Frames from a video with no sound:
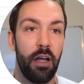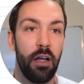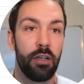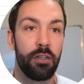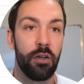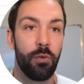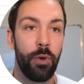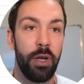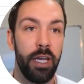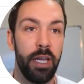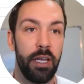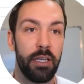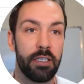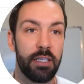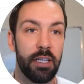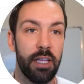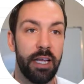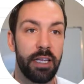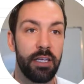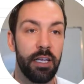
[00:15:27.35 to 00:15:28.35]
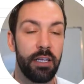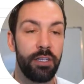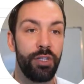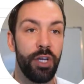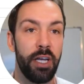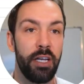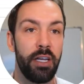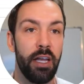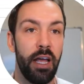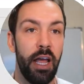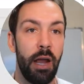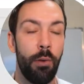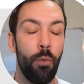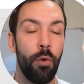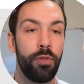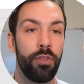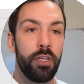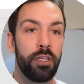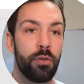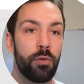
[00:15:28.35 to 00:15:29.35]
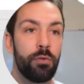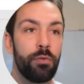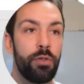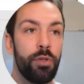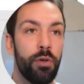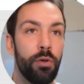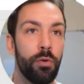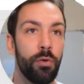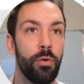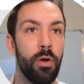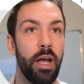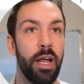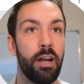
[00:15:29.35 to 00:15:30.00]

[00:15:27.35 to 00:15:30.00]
So we select gender, and what this will do,